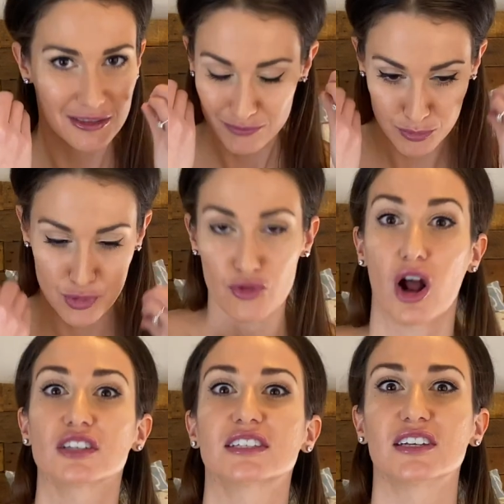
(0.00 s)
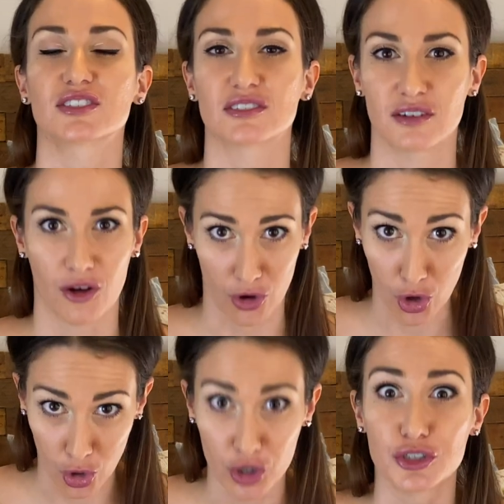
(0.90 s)
process
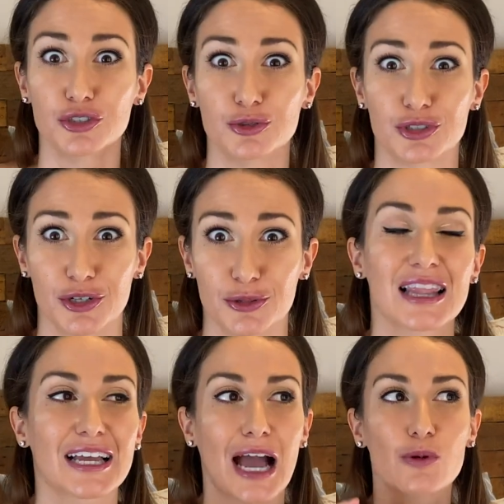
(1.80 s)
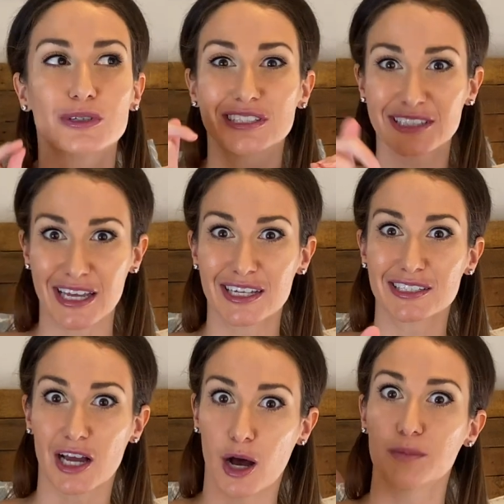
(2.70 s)
on YouTube. Like I would set it
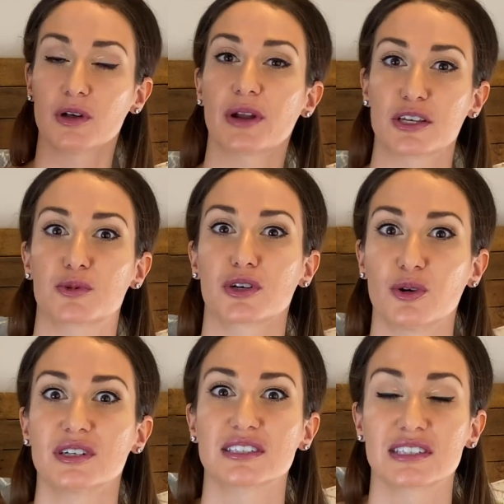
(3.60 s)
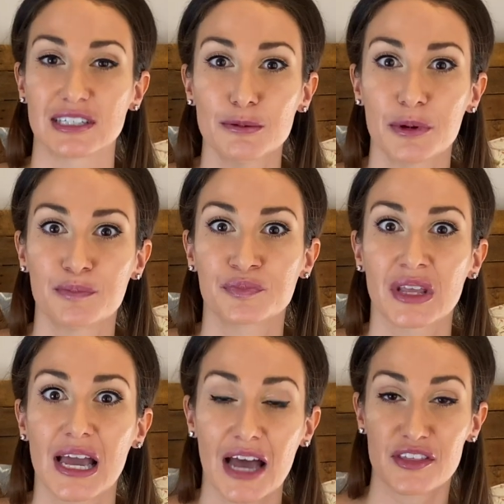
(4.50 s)
to upload as we're going to sleep,
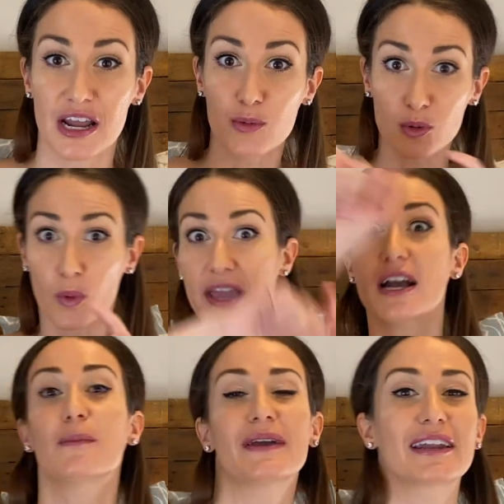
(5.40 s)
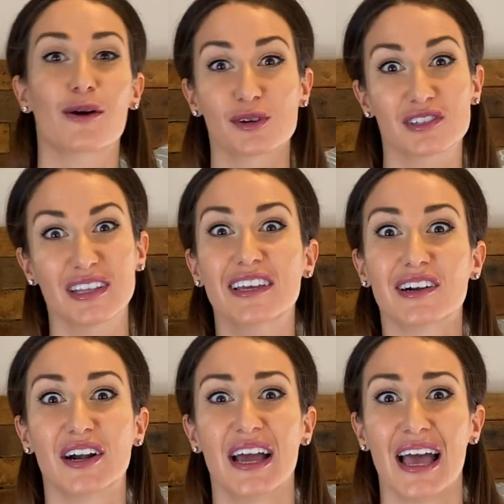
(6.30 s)
and then I would wake up 8 hours
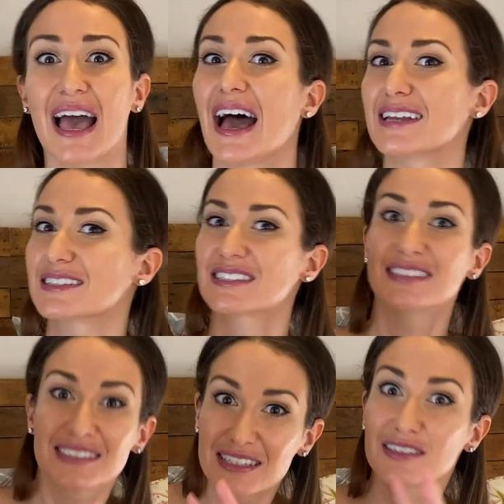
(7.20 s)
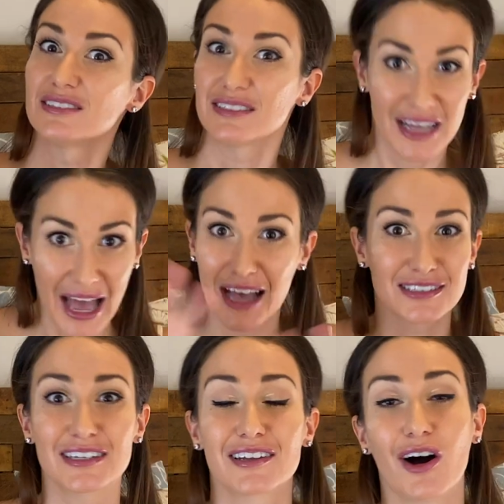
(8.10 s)
later and it still
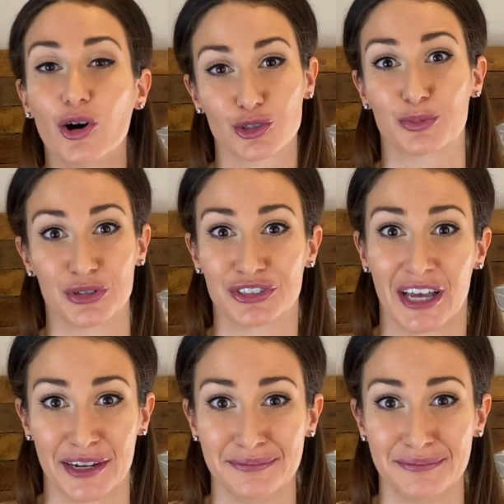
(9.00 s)
hasn't hit 100%.